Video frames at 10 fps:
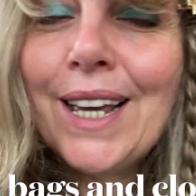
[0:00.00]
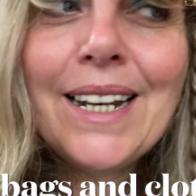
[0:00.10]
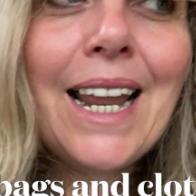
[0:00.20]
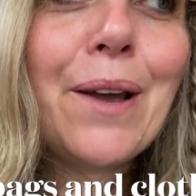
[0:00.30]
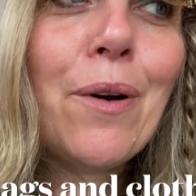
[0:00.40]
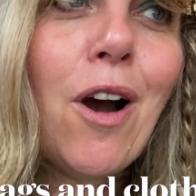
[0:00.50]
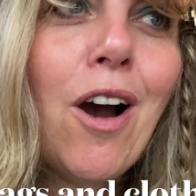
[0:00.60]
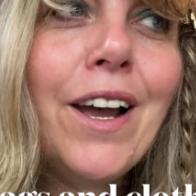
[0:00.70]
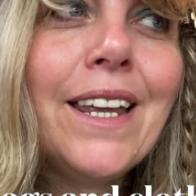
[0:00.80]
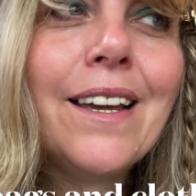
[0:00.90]
Now,
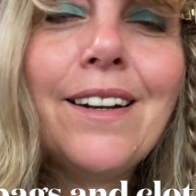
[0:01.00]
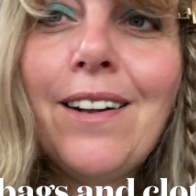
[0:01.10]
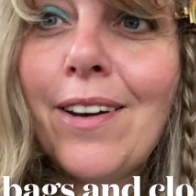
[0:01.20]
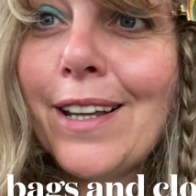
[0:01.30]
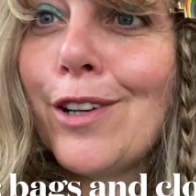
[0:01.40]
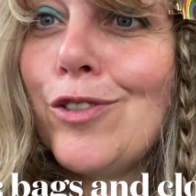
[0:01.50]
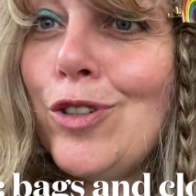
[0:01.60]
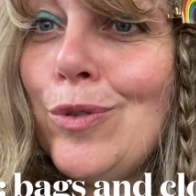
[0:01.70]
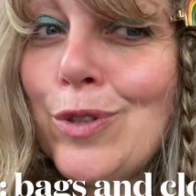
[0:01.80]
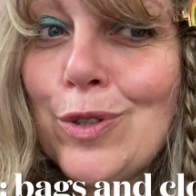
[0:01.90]
I like
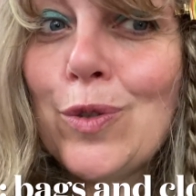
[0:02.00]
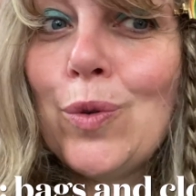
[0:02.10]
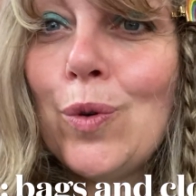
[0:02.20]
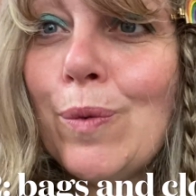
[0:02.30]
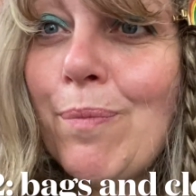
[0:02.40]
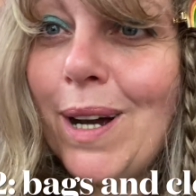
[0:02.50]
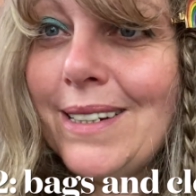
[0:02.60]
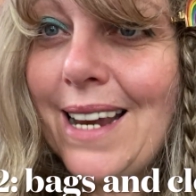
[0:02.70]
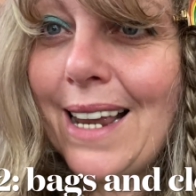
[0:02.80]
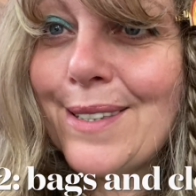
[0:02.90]
to store my
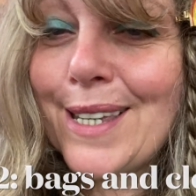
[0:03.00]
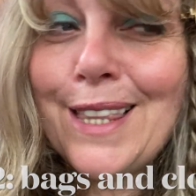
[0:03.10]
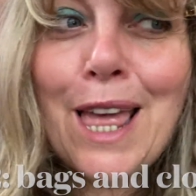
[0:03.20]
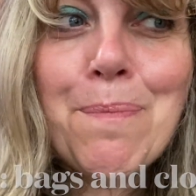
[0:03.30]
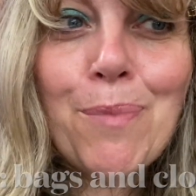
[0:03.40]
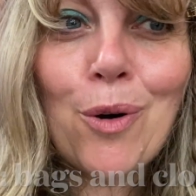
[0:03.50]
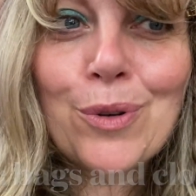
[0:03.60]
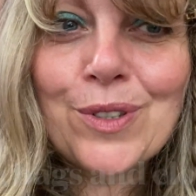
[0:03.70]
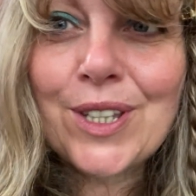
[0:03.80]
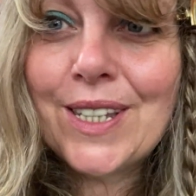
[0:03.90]
decks in their
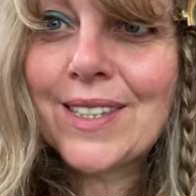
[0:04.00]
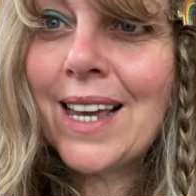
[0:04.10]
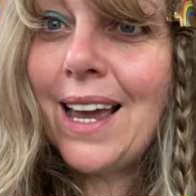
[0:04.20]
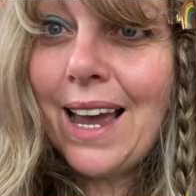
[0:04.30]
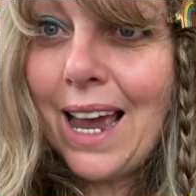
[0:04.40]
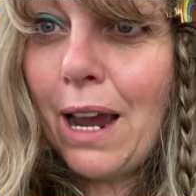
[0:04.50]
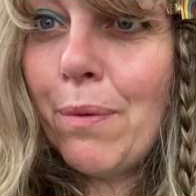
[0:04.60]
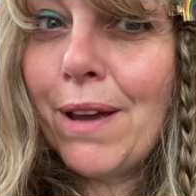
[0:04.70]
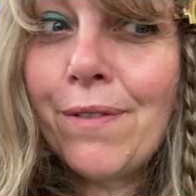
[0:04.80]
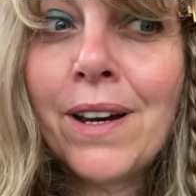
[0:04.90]
boxes.
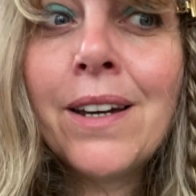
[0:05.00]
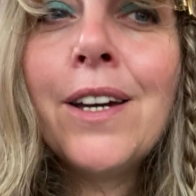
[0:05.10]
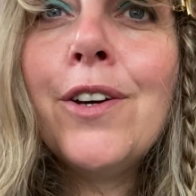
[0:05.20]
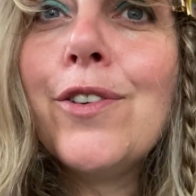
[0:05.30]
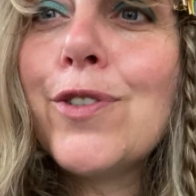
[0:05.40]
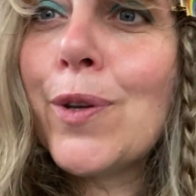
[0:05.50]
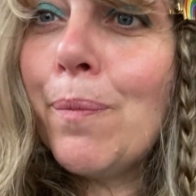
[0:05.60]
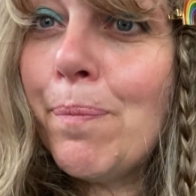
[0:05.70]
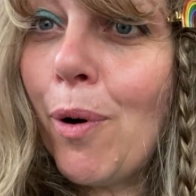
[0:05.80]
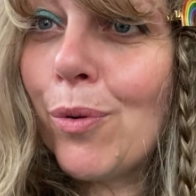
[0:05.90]
However,
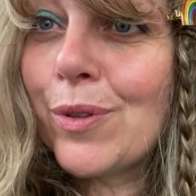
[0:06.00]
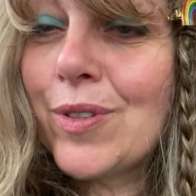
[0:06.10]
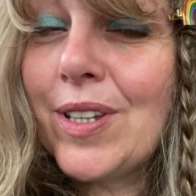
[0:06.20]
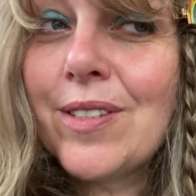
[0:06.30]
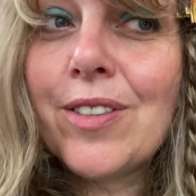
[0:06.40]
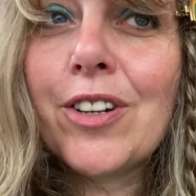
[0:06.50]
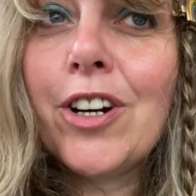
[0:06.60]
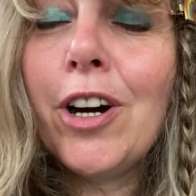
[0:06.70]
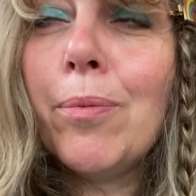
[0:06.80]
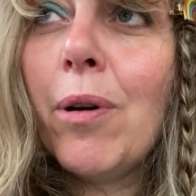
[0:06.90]
some boxes that
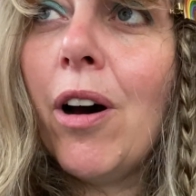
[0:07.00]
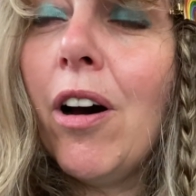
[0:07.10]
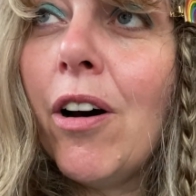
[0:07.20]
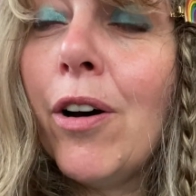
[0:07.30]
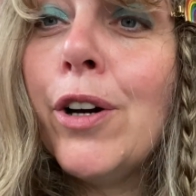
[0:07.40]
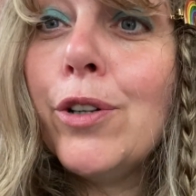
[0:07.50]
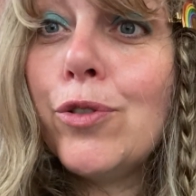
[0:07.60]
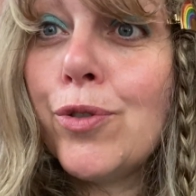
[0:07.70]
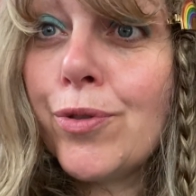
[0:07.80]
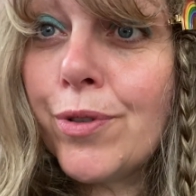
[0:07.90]
come are
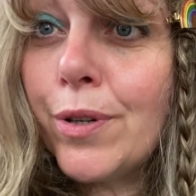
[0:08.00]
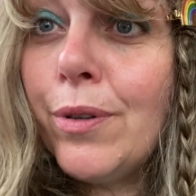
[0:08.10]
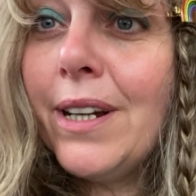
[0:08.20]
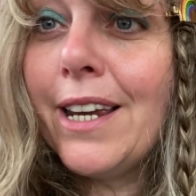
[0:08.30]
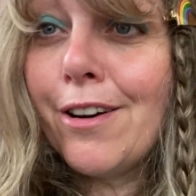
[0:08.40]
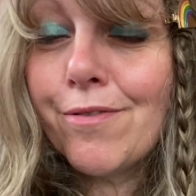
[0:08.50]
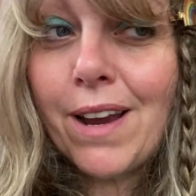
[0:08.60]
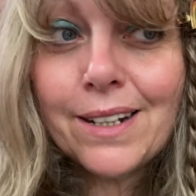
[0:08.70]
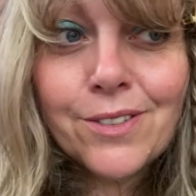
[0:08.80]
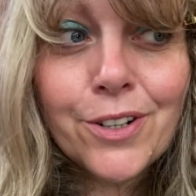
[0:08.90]
truly
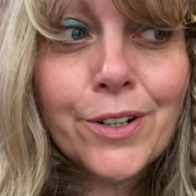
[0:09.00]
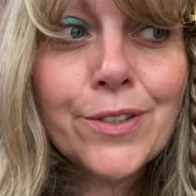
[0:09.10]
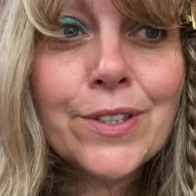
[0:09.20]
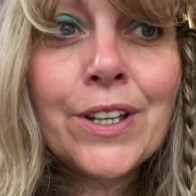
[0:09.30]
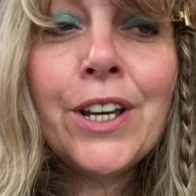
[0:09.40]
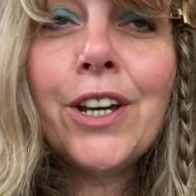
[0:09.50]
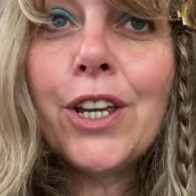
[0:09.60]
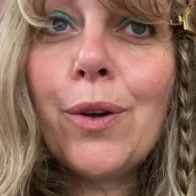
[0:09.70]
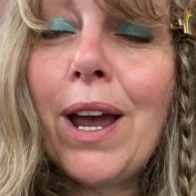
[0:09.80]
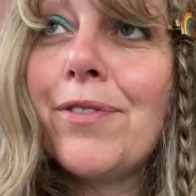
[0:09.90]
horrendous.
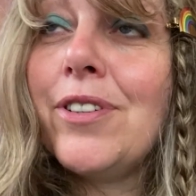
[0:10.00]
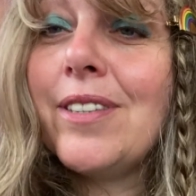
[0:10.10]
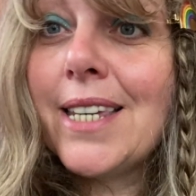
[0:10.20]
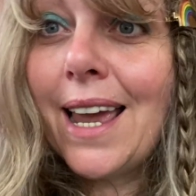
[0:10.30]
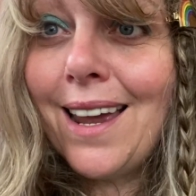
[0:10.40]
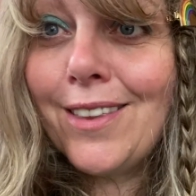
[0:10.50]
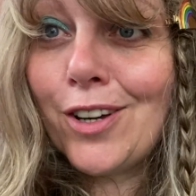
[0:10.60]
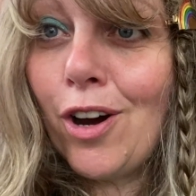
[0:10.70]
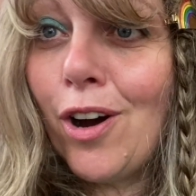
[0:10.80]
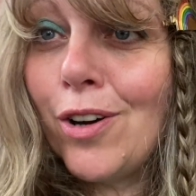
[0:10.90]
You have to tear the
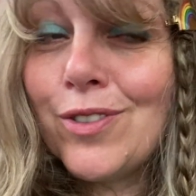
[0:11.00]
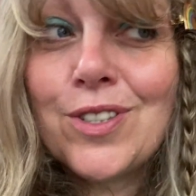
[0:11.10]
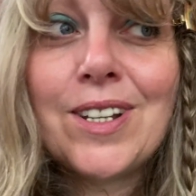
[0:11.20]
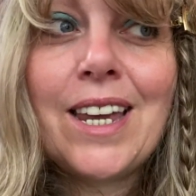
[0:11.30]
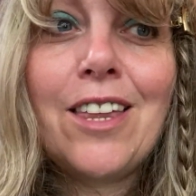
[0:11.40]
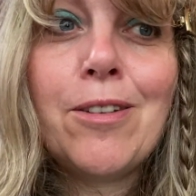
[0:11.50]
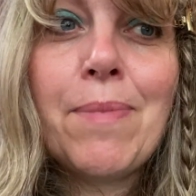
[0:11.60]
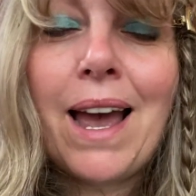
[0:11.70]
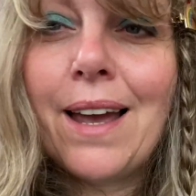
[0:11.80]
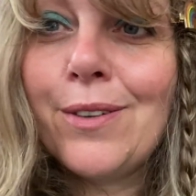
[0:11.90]
cards to get them
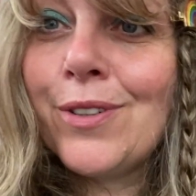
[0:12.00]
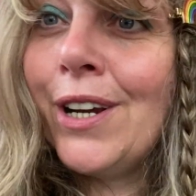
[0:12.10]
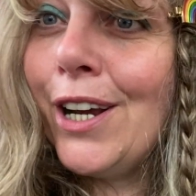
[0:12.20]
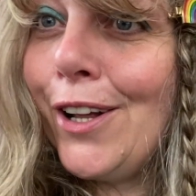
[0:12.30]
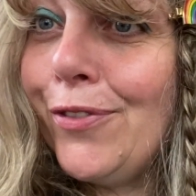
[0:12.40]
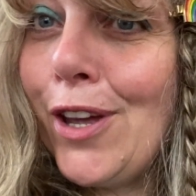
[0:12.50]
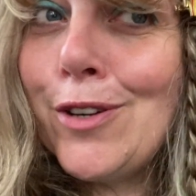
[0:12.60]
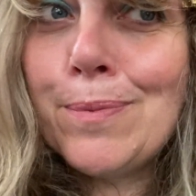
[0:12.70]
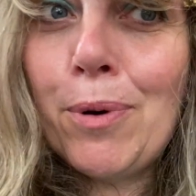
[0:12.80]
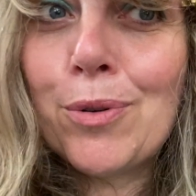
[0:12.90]
out, and
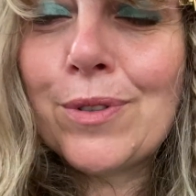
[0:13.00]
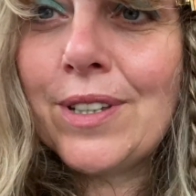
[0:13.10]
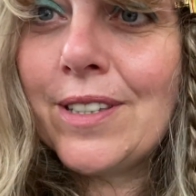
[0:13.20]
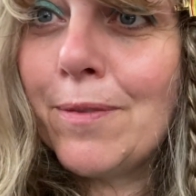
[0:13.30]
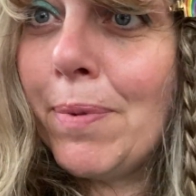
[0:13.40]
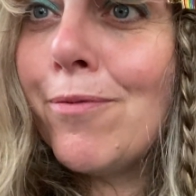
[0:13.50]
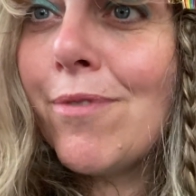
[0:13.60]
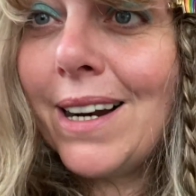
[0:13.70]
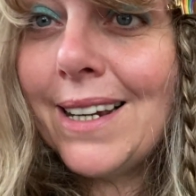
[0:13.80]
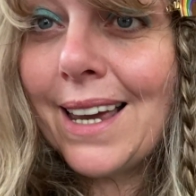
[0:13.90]
those boxes have been
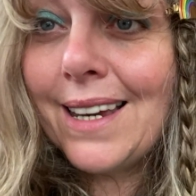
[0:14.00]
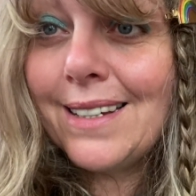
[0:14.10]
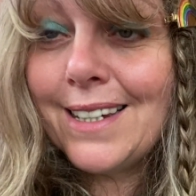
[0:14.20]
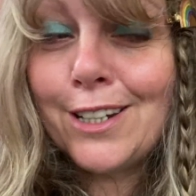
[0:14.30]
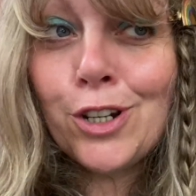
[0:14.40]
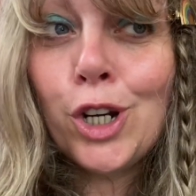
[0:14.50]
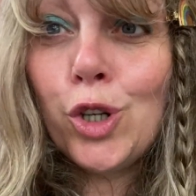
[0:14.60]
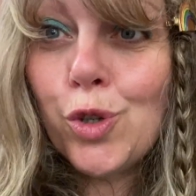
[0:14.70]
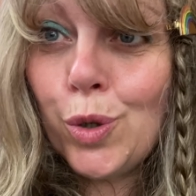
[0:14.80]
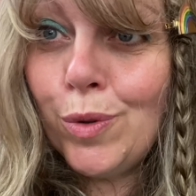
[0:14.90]
relegated
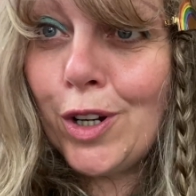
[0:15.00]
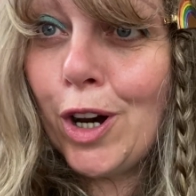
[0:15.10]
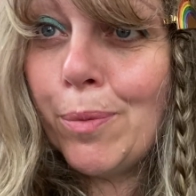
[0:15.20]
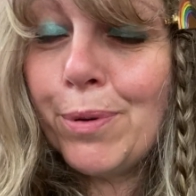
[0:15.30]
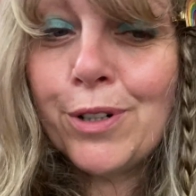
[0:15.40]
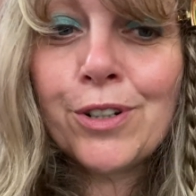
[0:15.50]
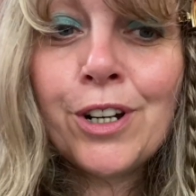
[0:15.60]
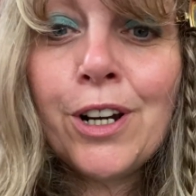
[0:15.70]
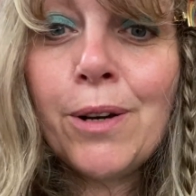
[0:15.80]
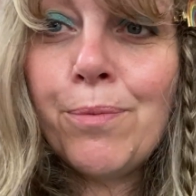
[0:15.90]
to the cupboard
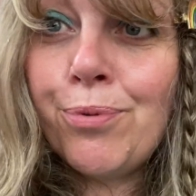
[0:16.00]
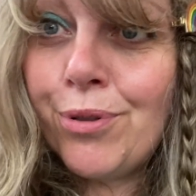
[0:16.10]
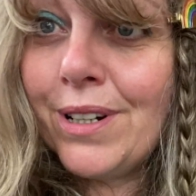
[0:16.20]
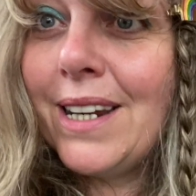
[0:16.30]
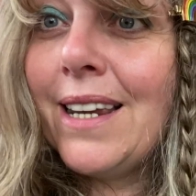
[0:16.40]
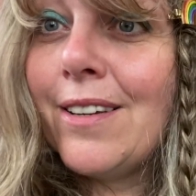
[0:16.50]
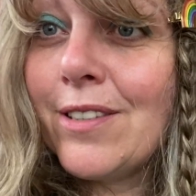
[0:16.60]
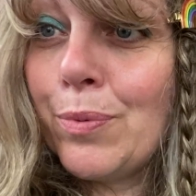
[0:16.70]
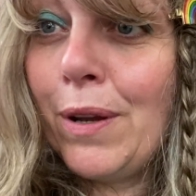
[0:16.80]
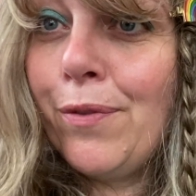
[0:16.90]
pretty
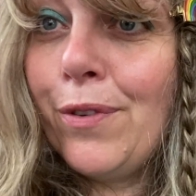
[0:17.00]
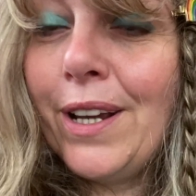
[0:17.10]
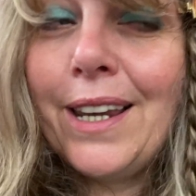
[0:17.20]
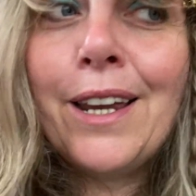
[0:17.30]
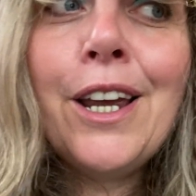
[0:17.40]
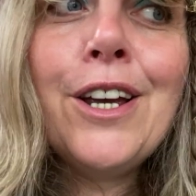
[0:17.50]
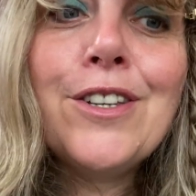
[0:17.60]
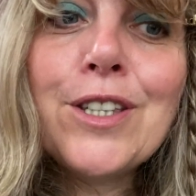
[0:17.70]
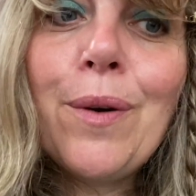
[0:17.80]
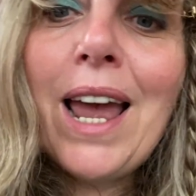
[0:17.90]
swiftly.
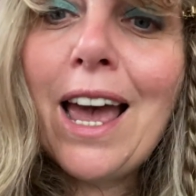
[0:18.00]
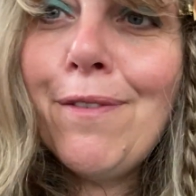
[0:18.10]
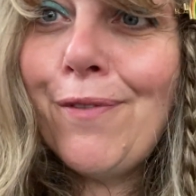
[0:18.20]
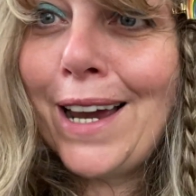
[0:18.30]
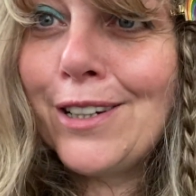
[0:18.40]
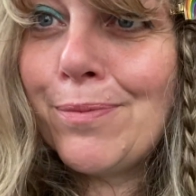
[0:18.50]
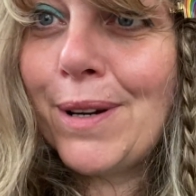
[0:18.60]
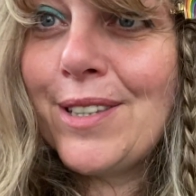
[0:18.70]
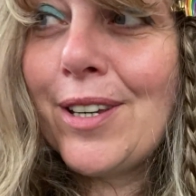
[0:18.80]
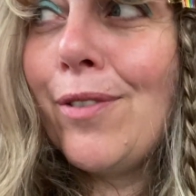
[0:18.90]
So I have found
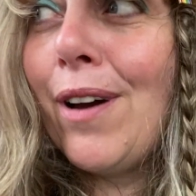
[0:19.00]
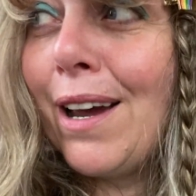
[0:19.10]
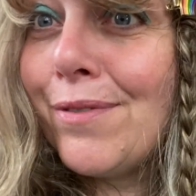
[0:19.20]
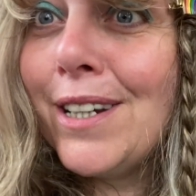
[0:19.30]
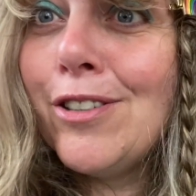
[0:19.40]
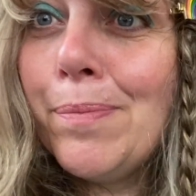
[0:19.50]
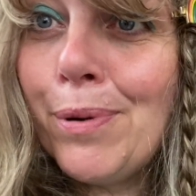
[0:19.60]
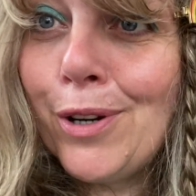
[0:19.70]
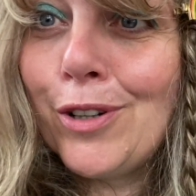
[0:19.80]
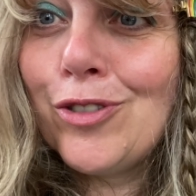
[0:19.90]
myself having to
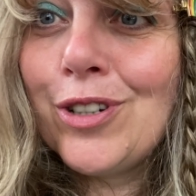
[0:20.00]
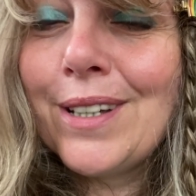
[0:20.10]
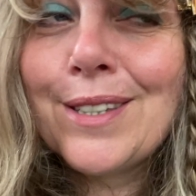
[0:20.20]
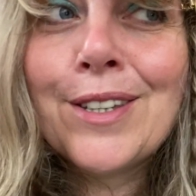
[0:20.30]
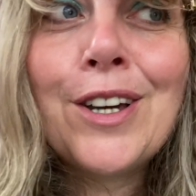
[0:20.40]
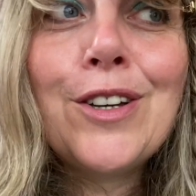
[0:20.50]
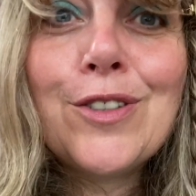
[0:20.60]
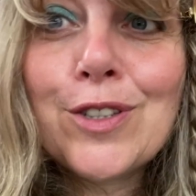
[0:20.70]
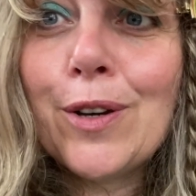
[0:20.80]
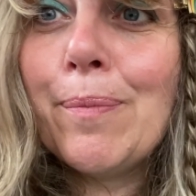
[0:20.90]
purchase
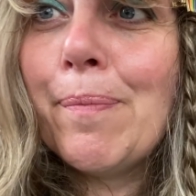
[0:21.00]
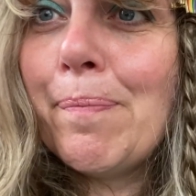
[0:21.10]
some